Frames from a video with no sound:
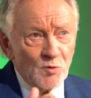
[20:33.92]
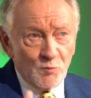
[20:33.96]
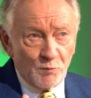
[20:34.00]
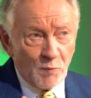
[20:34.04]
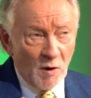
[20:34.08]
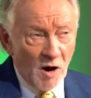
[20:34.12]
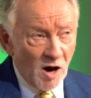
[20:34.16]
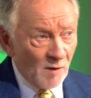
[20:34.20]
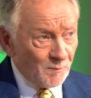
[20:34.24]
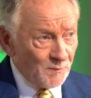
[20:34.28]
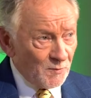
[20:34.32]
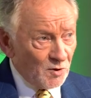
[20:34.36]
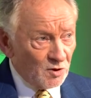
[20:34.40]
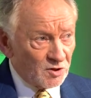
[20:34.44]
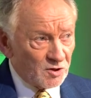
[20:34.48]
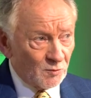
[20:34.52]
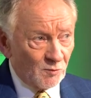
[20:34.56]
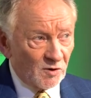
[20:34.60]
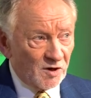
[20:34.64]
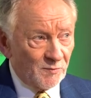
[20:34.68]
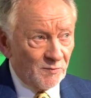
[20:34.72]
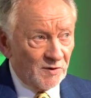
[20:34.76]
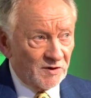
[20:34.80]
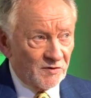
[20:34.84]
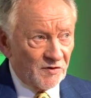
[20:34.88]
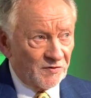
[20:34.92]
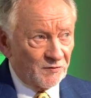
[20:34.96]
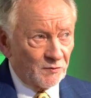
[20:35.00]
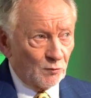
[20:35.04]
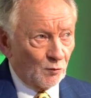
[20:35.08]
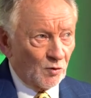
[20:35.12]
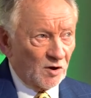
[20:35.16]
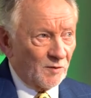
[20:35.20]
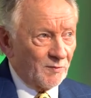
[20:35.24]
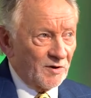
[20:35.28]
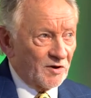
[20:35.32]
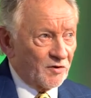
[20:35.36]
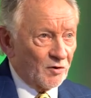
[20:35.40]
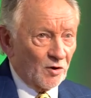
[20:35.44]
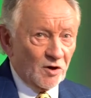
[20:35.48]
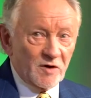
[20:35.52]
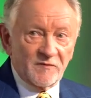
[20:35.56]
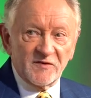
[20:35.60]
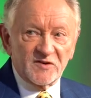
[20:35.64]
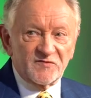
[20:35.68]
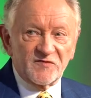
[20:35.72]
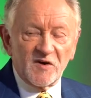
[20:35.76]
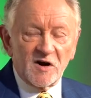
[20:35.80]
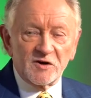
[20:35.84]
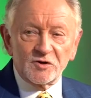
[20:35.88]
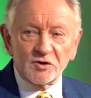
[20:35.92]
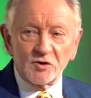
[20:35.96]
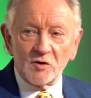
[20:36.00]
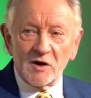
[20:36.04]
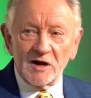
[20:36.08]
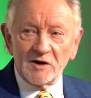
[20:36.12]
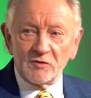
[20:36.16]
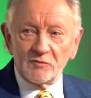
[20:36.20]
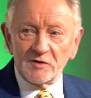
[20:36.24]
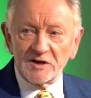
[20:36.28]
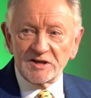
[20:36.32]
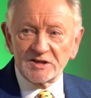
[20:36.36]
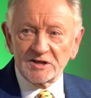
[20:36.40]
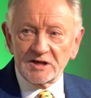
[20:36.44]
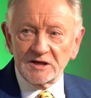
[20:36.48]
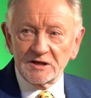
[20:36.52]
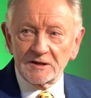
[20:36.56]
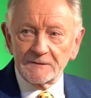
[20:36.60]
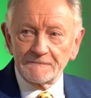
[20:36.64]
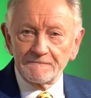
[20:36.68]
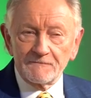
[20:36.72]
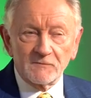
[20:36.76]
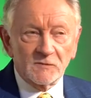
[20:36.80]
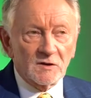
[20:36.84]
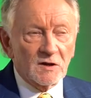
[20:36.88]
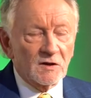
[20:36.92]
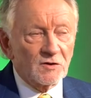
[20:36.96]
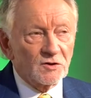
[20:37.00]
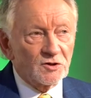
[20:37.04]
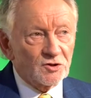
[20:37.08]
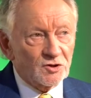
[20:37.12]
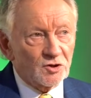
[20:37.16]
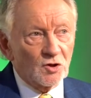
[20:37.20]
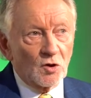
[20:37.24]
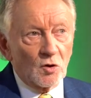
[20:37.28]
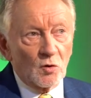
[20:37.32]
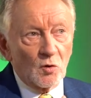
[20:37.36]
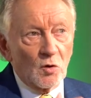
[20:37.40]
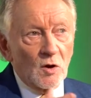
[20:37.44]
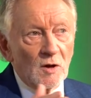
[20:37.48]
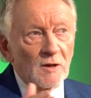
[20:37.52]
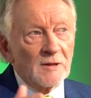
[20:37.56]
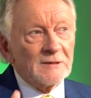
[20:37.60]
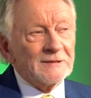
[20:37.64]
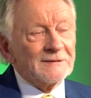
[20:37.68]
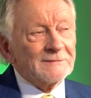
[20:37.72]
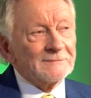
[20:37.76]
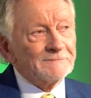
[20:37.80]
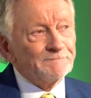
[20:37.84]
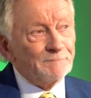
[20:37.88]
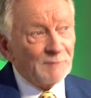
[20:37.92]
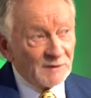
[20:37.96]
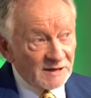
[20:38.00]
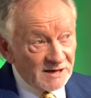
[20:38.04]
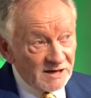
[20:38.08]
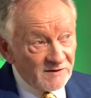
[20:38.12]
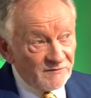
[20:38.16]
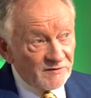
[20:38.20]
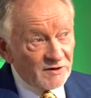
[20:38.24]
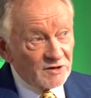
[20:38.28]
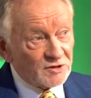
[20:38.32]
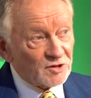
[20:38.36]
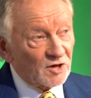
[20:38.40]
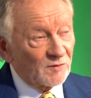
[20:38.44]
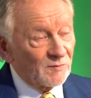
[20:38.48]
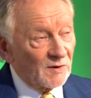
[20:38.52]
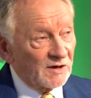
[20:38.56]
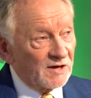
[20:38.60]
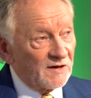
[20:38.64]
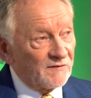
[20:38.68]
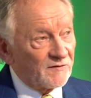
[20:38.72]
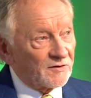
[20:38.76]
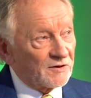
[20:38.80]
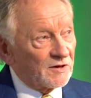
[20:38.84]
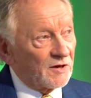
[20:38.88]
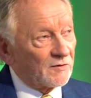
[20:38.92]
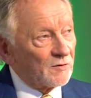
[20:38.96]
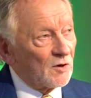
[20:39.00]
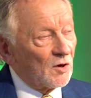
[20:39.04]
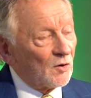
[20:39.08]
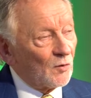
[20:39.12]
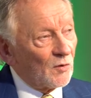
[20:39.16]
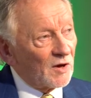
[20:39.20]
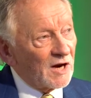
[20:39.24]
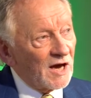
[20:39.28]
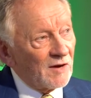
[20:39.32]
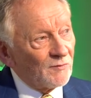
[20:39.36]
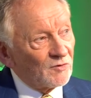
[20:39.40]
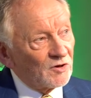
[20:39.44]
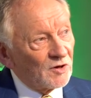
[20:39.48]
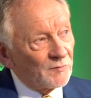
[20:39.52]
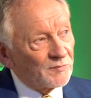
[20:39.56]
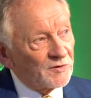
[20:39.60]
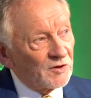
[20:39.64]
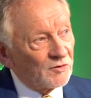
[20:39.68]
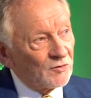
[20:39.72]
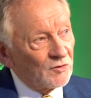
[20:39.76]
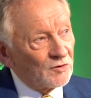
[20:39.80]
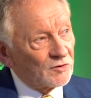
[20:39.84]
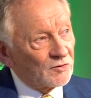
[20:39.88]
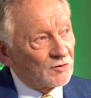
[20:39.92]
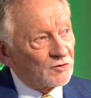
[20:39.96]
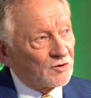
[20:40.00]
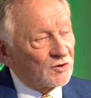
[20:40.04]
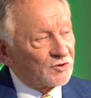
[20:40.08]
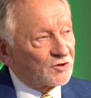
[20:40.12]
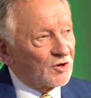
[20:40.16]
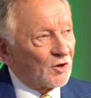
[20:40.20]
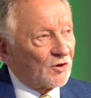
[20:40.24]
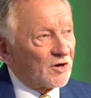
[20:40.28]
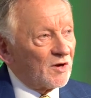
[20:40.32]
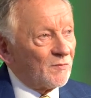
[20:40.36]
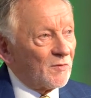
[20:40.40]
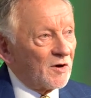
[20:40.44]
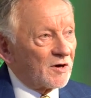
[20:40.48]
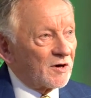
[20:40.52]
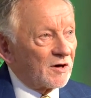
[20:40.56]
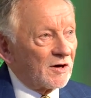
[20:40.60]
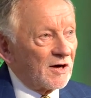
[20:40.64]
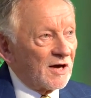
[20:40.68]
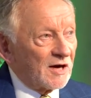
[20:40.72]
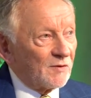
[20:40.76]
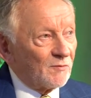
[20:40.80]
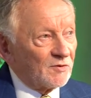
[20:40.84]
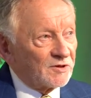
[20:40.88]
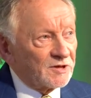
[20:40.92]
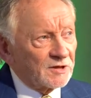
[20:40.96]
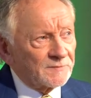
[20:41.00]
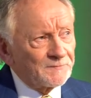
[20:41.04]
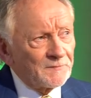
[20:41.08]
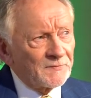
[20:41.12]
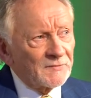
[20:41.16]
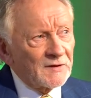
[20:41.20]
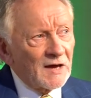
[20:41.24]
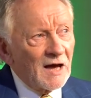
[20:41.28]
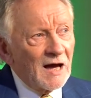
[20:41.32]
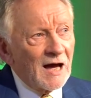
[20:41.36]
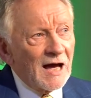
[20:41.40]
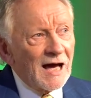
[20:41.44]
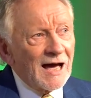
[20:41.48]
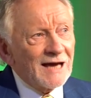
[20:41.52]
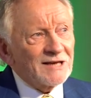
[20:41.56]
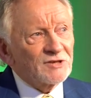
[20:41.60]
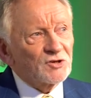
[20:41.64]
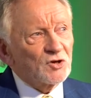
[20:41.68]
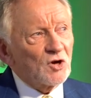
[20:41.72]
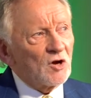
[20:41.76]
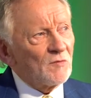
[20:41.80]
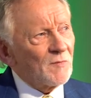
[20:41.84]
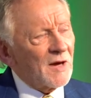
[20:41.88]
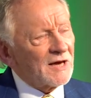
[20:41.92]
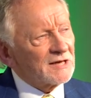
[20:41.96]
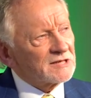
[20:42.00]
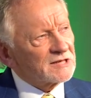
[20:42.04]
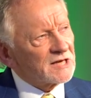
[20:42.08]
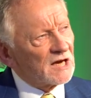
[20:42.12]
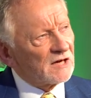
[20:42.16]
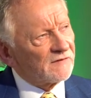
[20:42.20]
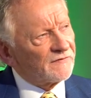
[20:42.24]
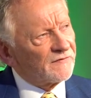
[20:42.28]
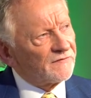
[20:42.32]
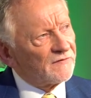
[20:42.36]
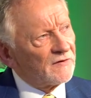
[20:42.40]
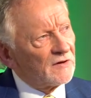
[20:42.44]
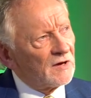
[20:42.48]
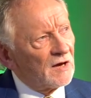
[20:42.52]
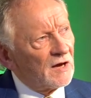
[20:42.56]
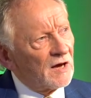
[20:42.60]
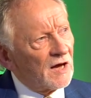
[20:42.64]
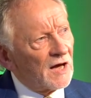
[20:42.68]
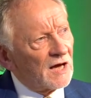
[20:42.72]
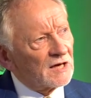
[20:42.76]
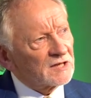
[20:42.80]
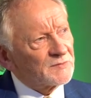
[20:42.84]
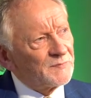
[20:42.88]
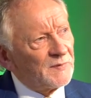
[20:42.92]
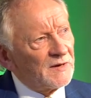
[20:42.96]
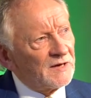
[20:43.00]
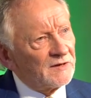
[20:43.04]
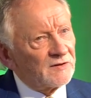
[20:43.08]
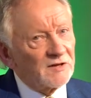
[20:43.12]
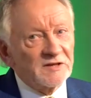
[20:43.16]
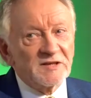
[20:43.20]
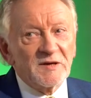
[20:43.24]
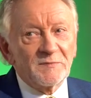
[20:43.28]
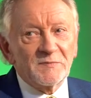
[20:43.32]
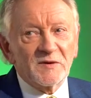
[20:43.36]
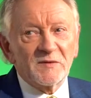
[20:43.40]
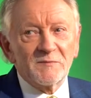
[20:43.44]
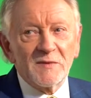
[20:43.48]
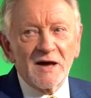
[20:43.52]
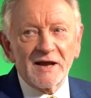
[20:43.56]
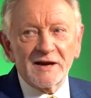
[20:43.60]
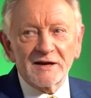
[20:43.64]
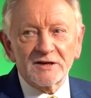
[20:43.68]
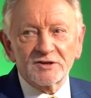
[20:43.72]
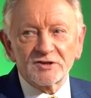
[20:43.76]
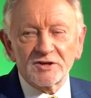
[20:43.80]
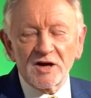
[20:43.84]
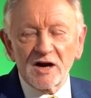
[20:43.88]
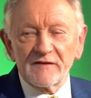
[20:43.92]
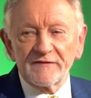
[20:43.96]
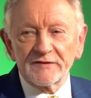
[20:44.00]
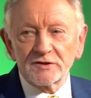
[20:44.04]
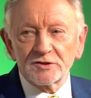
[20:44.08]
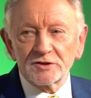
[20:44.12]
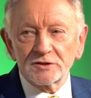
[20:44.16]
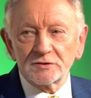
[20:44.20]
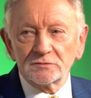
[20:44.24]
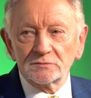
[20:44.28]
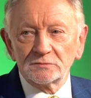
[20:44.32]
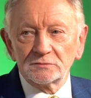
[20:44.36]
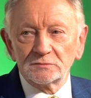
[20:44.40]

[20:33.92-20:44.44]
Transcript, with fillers: pop music would have, been, would have been thought of as far too high risk. So believe this or believe it not, when I went up to, do, to study modern languages, I saw myself as being in the diplomatic service.